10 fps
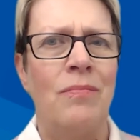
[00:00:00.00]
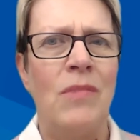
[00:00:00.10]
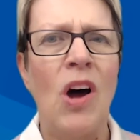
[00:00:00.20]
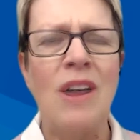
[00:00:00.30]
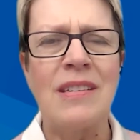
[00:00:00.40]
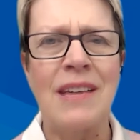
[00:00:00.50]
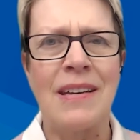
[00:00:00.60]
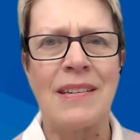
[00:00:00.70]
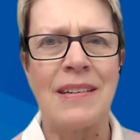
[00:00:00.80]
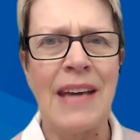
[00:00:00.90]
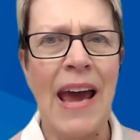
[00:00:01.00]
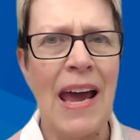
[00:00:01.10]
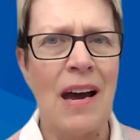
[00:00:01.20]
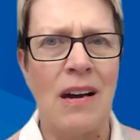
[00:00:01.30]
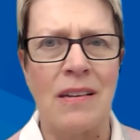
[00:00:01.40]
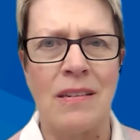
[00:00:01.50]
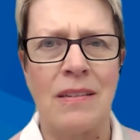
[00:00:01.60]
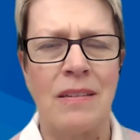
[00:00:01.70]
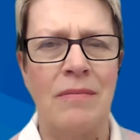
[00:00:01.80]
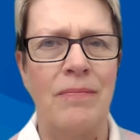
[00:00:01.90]
nonsense,
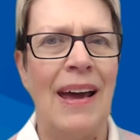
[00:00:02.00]
chaos.